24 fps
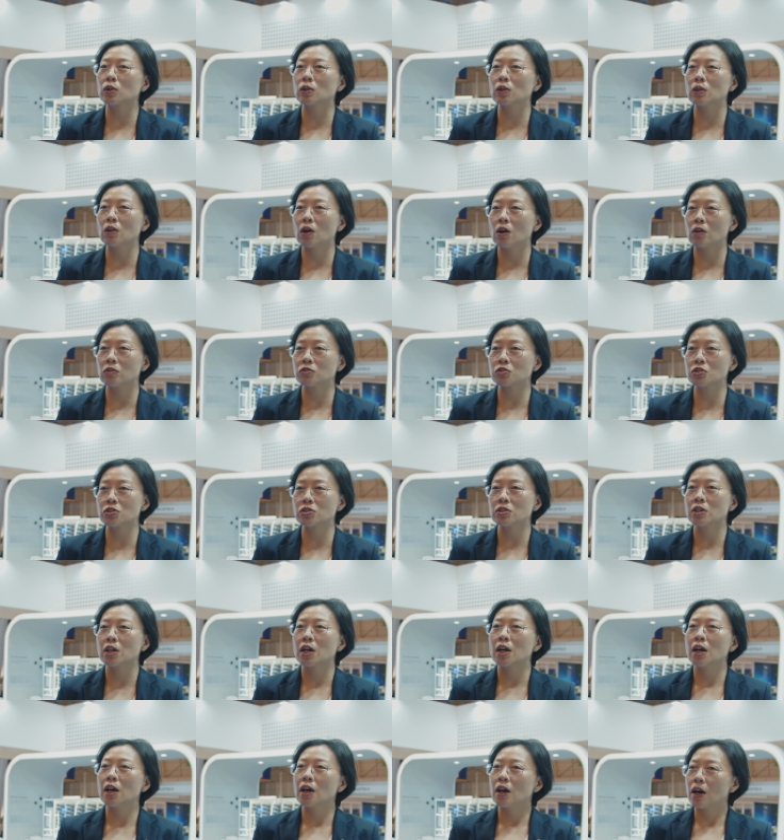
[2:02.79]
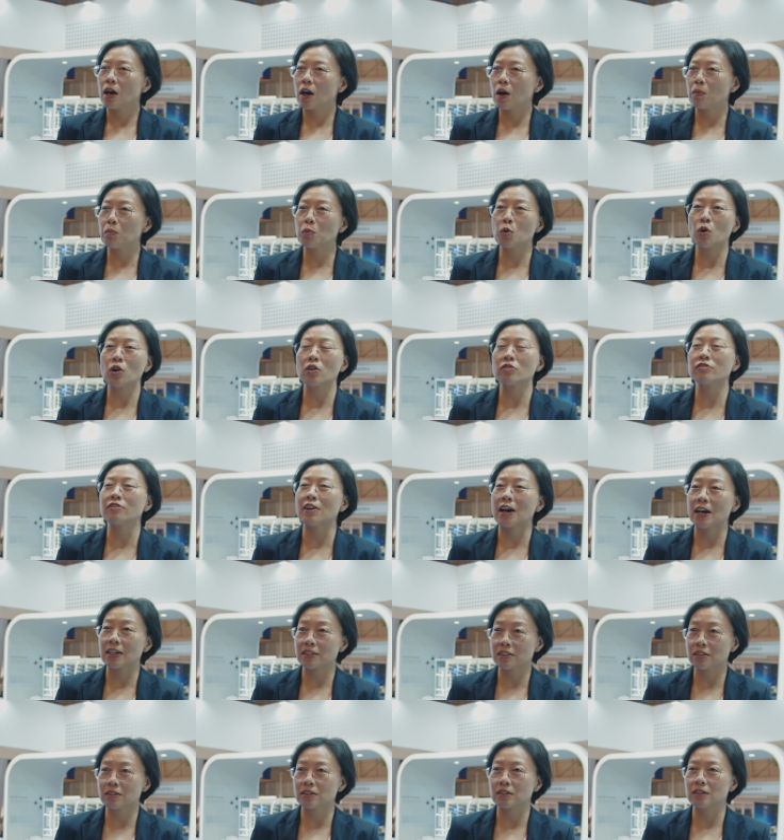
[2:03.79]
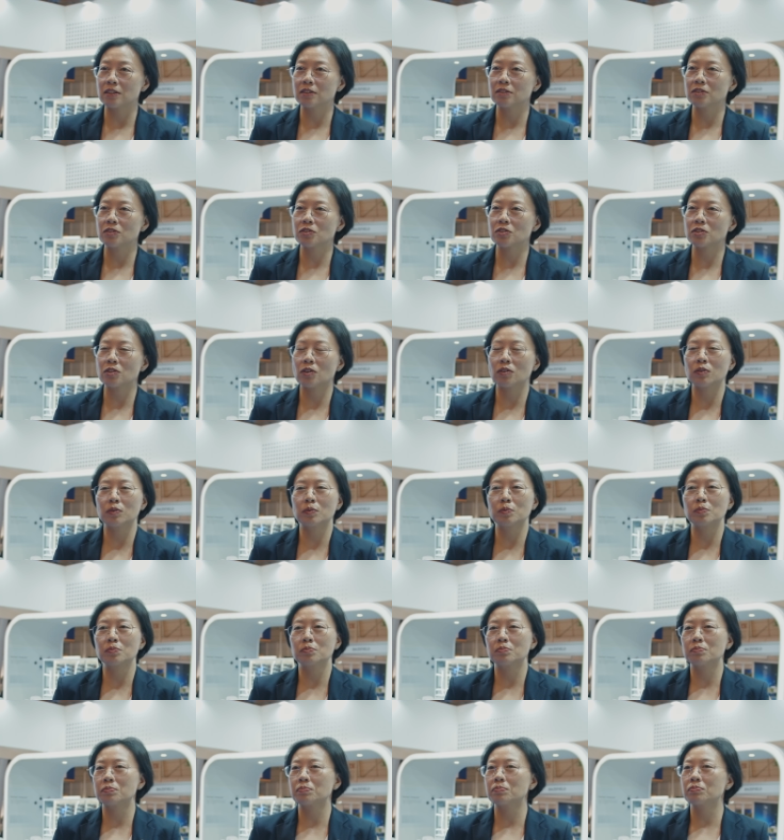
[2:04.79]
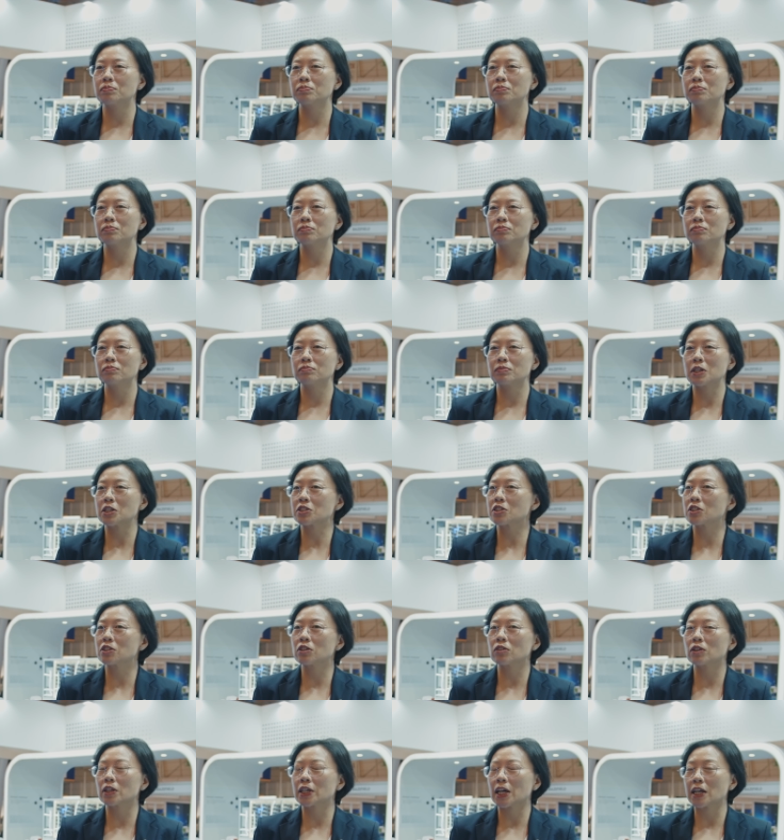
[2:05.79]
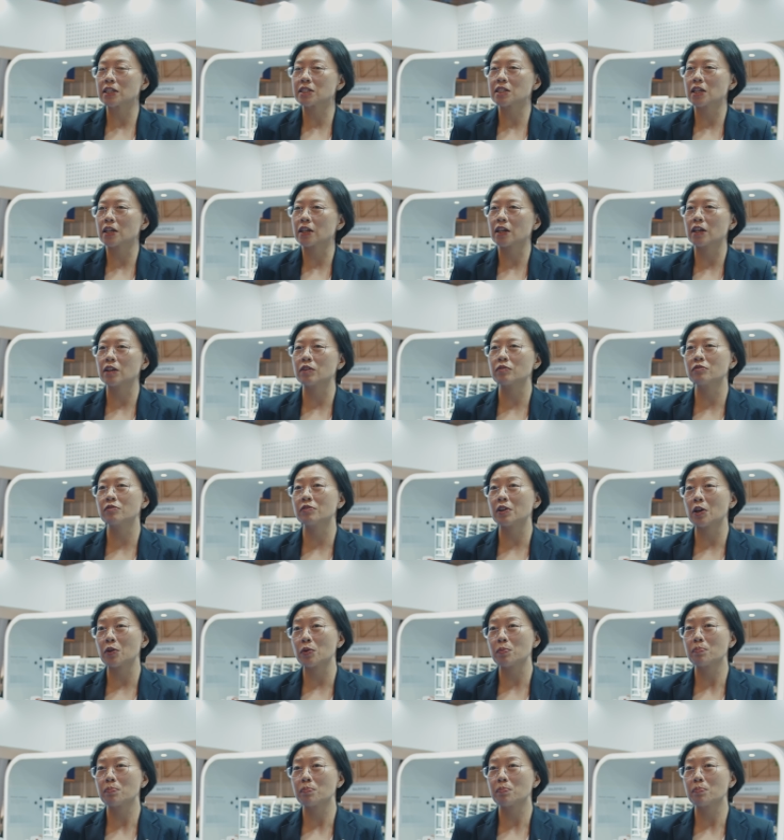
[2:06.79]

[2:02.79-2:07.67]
launch uh, more faster. So Personally, I take it very